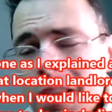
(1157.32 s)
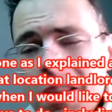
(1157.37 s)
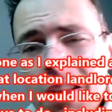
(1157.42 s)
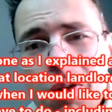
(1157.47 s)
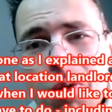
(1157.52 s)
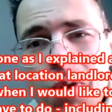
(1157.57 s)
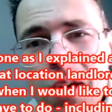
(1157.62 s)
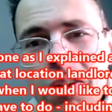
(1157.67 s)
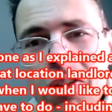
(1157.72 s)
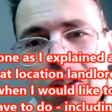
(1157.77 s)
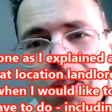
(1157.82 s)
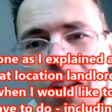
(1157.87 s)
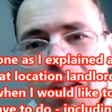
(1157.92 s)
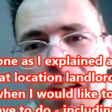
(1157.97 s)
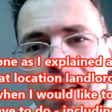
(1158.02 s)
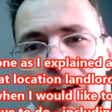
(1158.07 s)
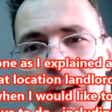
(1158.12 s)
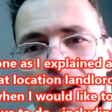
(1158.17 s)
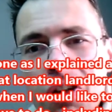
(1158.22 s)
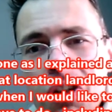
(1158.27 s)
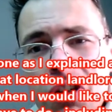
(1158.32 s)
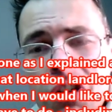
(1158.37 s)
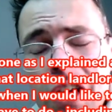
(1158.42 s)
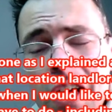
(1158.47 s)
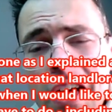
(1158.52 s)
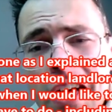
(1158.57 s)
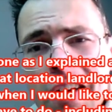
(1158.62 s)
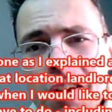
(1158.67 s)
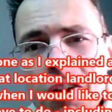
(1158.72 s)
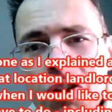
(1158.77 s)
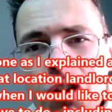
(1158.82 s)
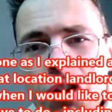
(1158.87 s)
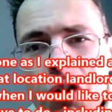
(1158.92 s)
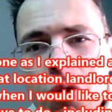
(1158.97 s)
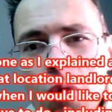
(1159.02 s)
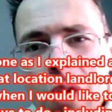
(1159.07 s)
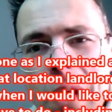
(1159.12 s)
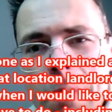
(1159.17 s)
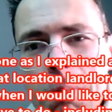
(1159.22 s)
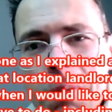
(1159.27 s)
directed energy, energy
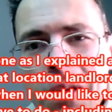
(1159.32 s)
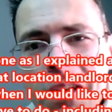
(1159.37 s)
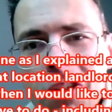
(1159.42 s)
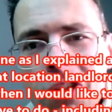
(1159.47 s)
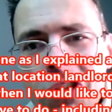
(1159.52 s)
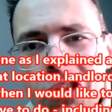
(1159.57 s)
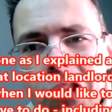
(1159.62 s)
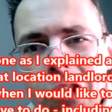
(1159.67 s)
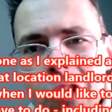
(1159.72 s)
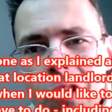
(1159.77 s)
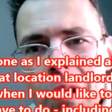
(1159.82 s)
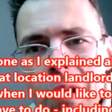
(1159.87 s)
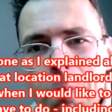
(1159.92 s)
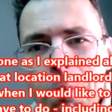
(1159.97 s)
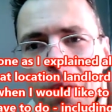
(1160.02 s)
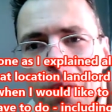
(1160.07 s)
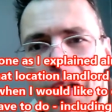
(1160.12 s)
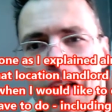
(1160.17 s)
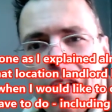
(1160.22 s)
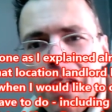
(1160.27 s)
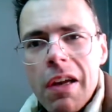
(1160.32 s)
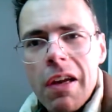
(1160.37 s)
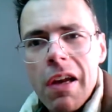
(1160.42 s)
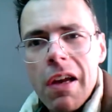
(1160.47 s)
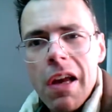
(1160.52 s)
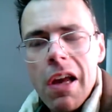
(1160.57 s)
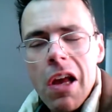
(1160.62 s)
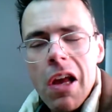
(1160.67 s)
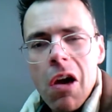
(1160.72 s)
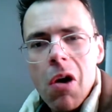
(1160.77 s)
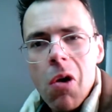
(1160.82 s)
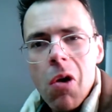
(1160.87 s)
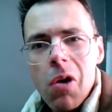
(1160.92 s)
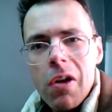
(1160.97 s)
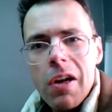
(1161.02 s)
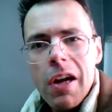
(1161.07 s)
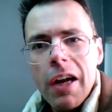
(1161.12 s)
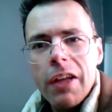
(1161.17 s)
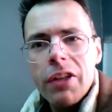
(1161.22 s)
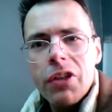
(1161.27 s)
weapons, crippling
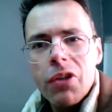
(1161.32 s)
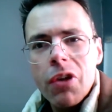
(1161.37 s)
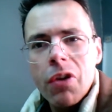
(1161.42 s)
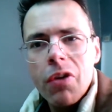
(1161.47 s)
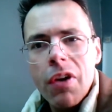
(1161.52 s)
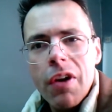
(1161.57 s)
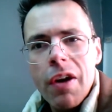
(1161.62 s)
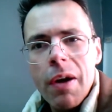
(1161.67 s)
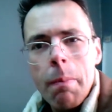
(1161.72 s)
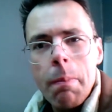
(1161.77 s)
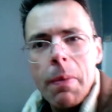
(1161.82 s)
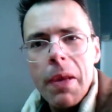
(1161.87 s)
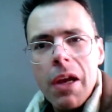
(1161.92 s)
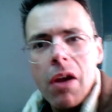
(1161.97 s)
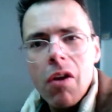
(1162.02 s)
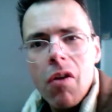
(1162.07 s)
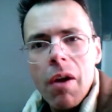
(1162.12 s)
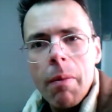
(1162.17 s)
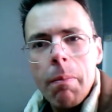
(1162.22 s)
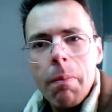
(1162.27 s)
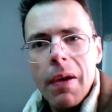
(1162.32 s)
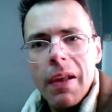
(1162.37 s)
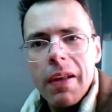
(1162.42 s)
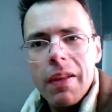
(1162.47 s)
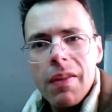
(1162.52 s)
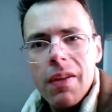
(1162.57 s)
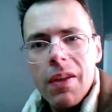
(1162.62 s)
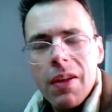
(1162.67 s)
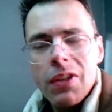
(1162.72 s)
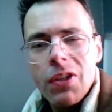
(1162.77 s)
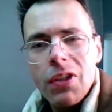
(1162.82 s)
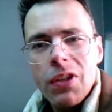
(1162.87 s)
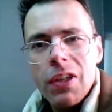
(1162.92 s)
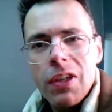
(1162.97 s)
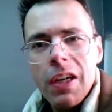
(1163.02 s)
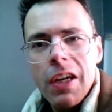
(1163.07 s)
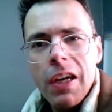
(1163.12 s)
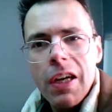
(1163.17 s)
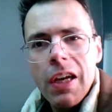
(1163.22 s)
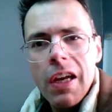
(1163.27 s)
all kinds of creepy crap like this.
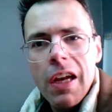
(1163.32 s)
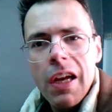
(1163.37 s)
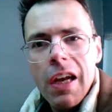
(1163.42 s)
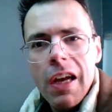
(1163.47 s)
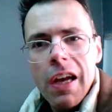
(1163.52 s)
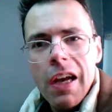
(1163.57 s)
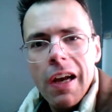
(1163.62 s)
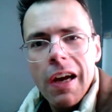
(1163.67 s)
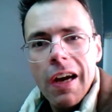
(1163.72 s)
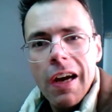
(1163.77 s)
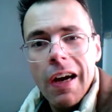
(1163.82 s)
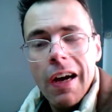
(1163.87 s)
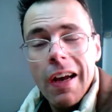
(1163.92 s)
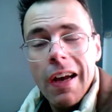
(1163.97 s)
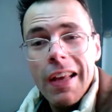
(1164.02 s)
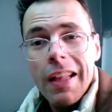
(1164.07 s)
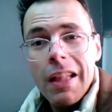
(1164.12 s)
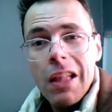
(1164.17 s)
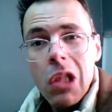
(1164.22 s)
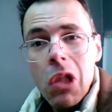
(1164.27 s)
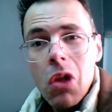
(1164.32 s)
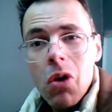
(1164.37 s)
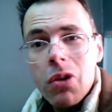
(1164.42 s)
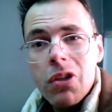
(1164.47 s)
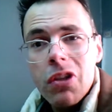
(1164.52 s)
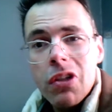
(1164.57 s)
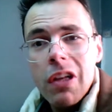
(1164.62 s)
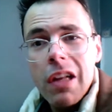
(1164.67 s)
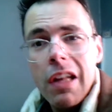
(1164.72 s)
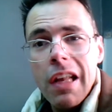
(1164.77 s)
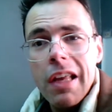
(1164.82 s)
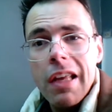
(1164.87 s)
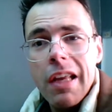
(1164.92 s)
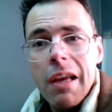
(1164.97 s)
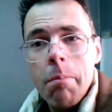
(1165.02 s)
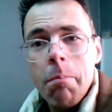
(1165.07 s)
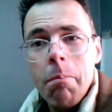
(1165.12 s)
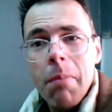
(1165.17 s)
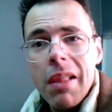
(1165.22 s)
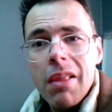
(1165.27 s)
Uh, it looks like
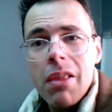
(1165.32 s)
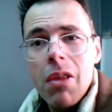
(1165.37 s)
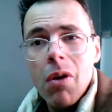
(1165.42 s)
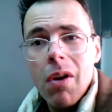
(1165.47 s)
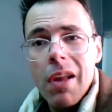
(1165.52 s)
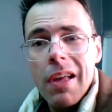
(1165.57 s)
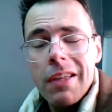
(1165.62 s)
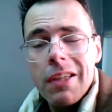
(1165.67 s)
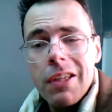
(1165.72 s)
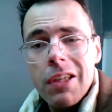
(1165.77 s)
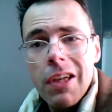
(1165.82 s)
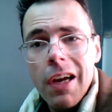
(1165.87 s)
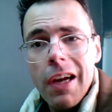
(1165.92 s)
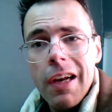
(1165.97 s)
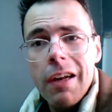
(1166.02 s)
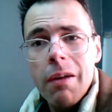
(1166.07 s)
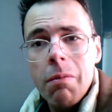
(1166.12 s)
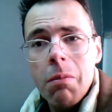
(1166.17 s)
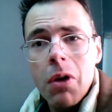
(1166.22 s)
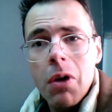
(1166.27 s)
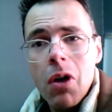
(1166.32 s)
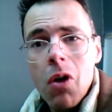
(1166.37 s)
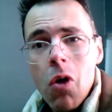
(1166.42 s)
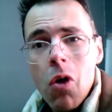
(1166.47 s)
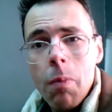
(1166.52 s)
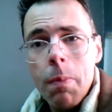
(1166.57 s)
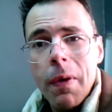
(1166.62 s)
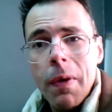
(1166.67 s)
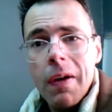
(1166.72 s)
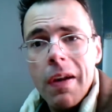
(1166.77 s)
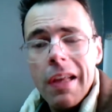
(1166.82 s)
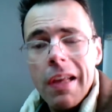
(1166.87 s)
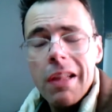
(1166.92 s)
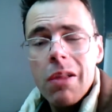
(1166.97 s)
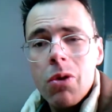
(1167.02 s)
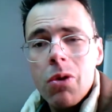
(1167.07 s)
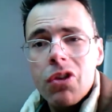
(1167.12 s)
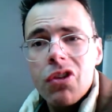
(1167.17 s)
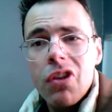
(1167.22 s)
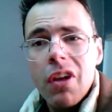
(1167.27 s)
a mental asylum on open.
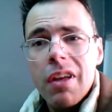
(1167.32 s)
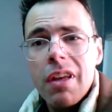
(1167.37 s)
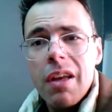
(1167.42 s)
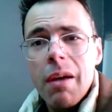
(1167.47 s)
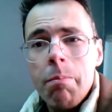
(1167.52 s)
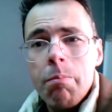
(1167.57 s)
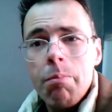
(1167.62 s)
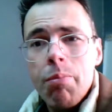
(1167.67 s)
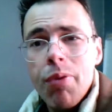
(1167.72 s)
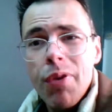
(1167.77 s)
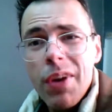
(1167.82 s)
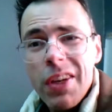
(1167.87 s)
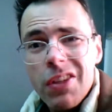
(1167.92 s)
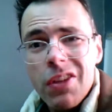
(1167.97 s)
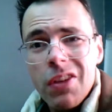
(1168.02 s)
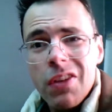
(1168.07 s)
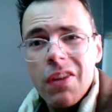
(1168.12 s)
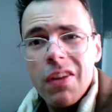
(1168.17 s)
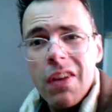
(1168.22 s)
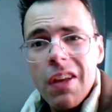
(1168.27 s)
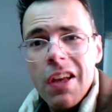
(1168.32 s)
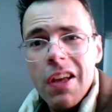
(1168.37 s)
It looks like a prison